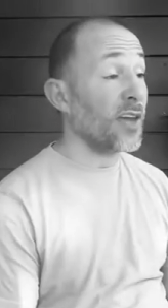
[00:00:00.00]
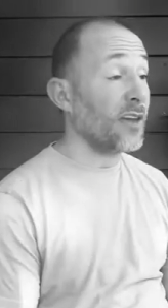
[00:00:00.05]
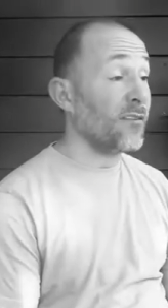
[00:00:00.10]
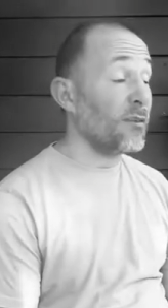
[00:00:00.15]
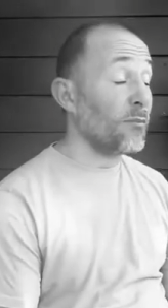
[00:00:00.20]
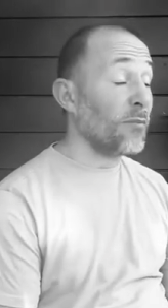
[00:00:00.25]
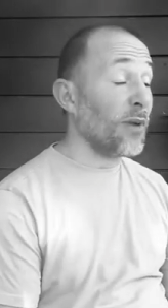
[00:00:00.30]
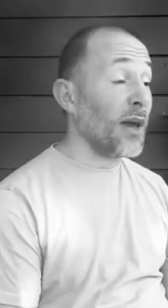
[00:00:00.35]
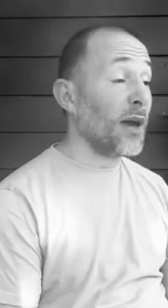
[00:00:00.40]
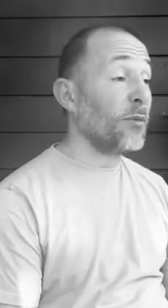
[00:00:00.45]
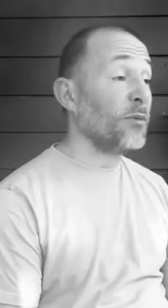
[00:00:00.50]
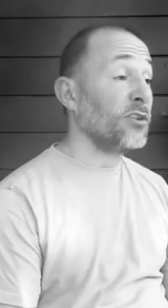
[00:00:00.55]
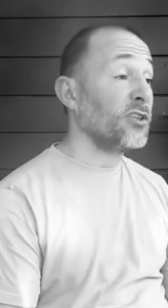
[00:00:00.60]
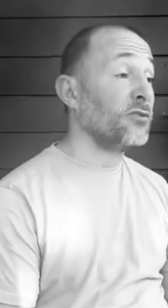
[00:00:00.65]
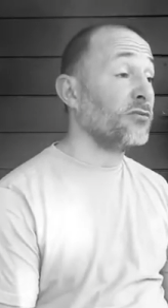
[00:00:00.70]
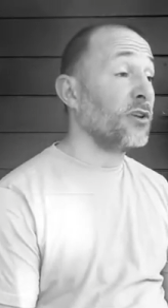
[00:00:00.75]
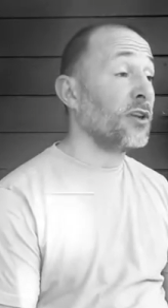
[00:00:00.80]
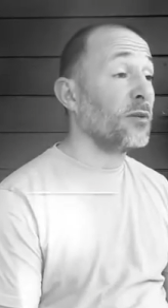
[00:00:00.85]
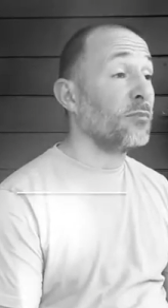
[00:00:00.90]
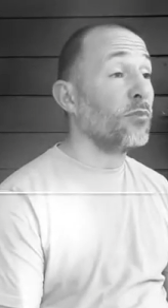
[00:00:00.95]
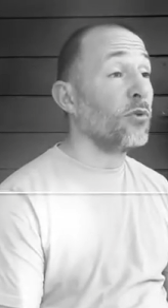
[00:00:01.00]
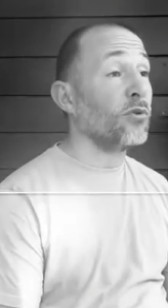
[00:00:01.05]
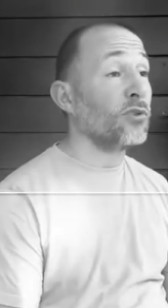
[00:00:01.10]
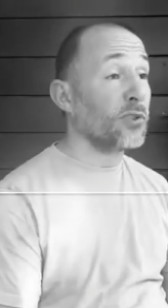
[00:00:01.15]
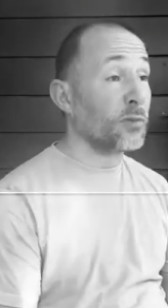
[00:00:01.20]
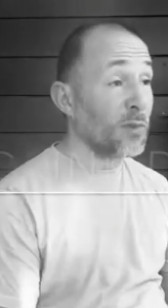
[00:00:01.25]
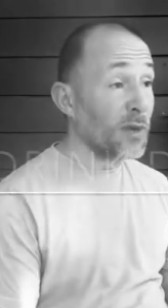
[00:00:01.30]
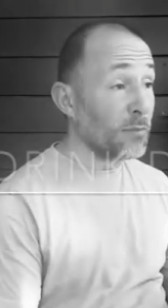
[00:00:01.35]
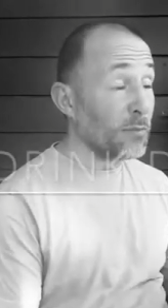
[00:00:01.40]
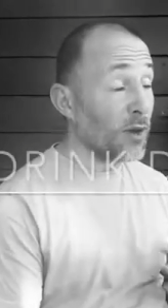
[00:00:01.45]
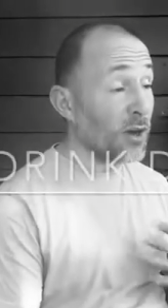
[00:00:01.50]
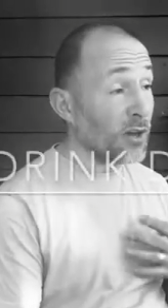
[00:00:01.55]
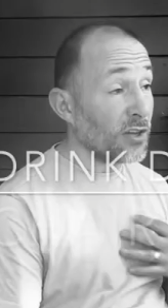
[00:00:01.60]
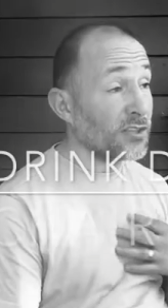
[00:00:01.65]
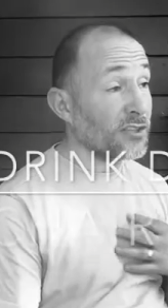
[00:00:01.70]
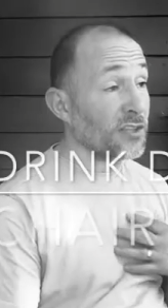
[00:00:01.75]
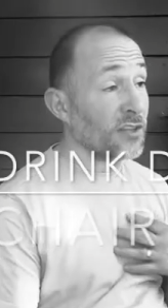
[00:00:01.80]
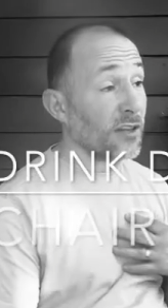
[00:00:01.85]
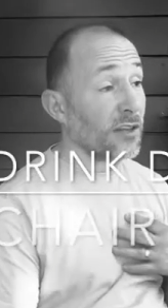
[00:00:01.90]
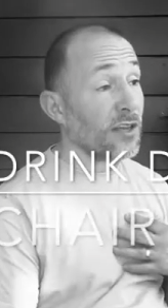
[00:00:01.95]
of giving back, which is really important to me
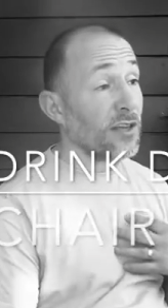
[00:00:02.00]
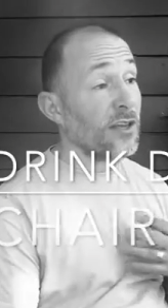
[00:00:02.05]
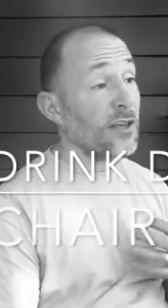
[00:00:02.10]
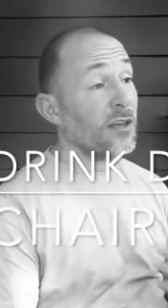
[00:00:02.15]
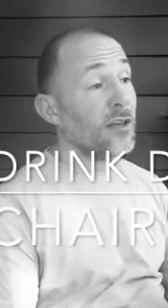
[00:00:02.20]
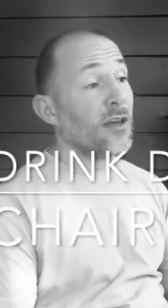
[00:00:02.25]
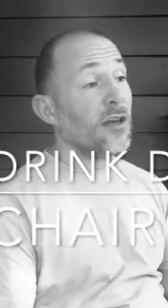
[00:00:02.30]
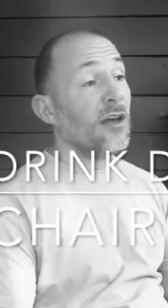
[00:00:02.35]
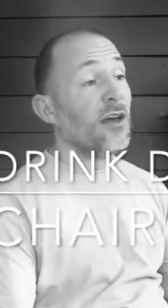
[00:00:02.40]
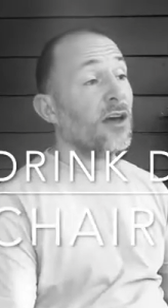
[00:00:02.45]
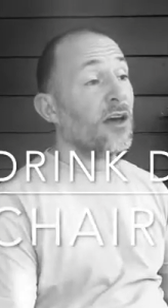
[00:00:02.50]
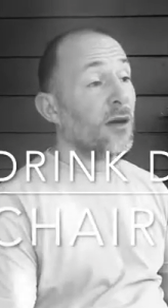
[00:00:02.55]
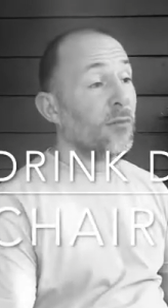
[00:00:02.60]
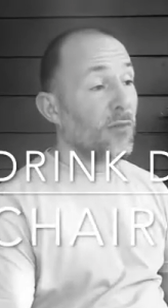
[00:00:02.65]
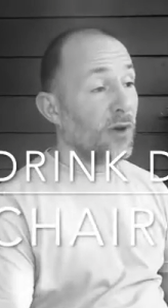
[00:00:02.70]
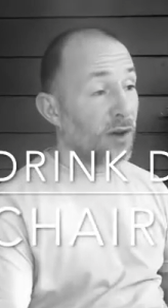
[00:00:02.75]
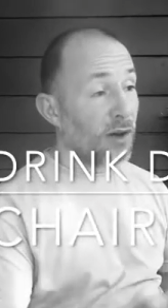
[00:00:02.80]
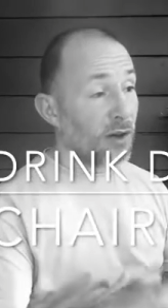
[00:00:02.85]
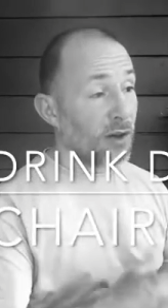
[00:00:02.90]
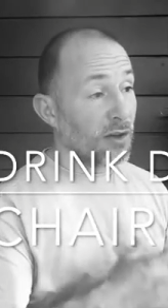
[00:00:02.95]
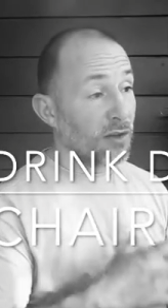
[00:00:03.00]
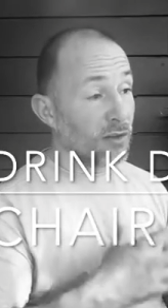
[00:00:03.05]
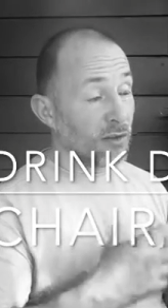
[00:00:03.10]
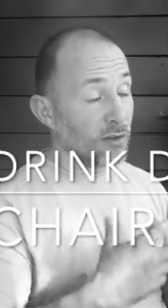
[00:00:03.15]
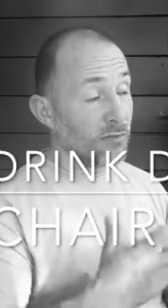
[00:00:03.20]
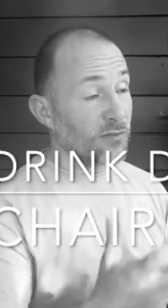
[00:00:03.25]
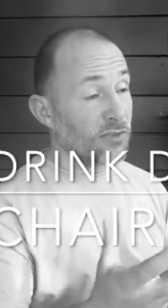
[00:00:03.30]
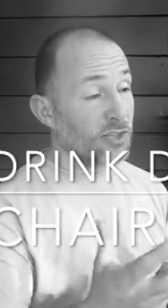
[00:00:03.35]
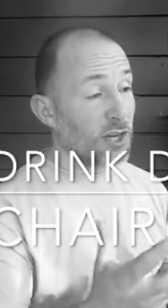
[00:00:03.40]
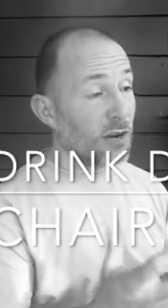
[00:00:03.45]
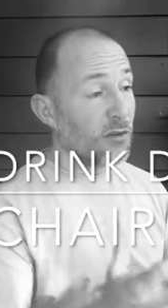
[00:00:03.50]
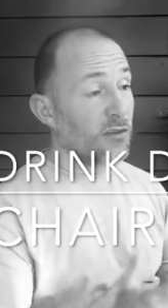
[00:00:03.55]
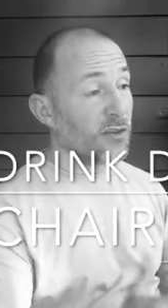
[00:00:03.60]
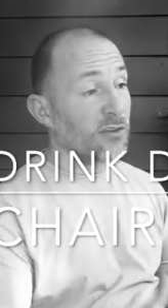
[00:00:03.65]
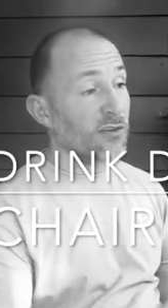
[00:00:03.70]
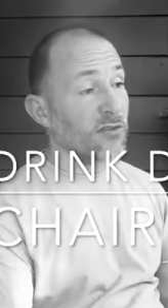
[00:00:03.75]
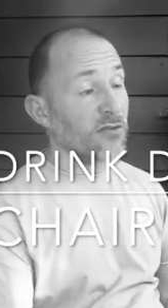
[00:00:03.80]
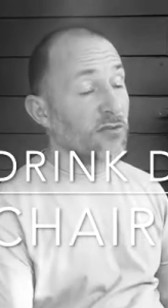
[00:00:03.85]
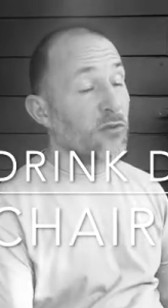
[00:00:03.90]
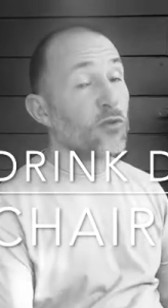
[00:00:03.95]
personally, um, I am chair of the
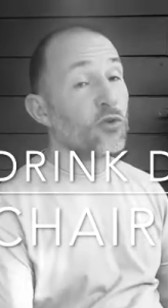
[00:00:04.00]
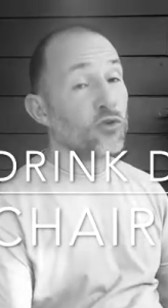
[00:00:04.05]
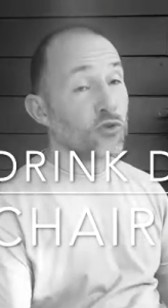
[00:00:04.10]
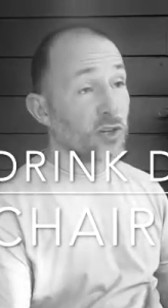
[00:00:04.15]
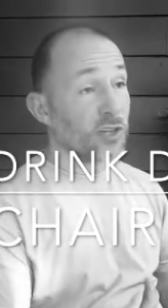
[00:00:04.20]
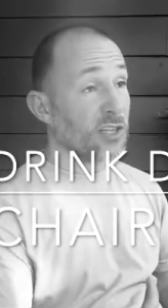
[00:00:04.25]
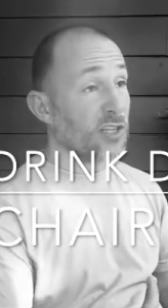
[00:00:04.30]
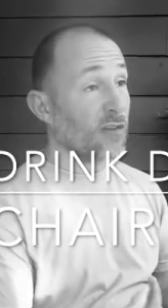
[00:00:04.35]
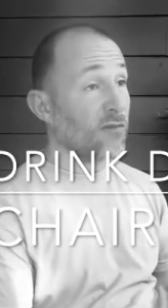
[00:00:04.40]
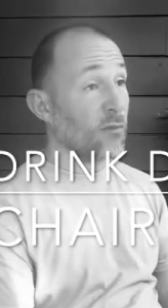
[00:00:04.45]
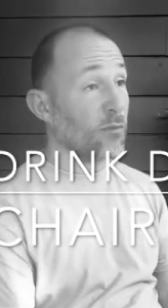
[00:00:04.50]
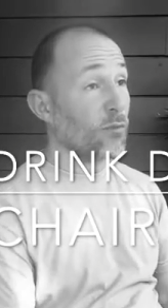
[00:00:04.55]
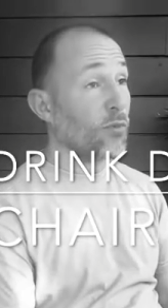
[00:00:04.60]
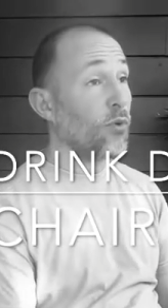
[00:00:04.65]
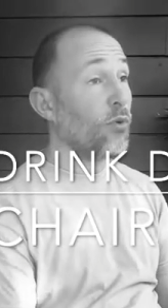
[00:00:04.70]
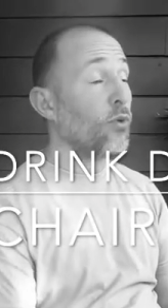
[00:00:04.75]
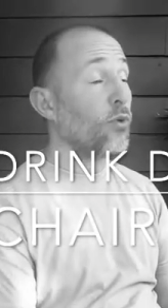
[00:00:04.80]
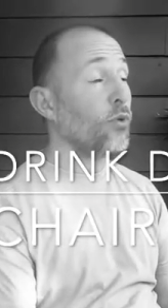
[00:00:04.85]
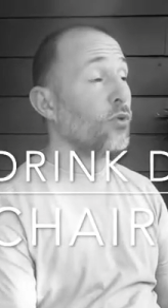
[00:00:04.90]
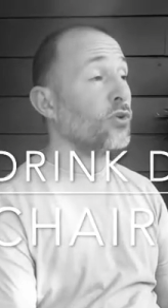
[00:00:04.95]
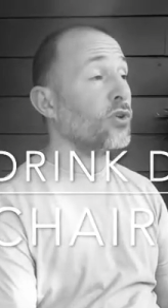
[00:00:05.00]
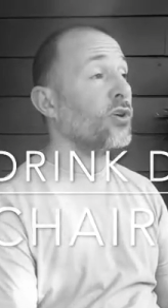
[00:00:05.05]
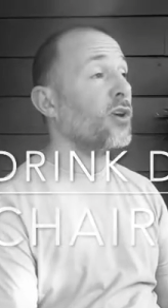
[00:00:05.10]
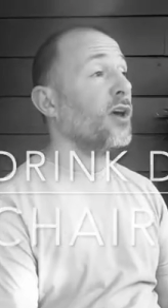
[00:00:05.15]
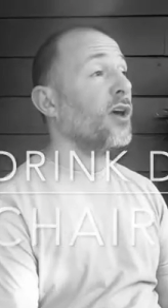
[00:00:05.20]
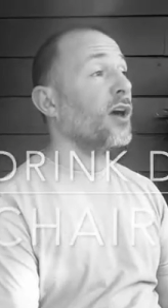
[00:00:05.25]
Food Drink Devon board,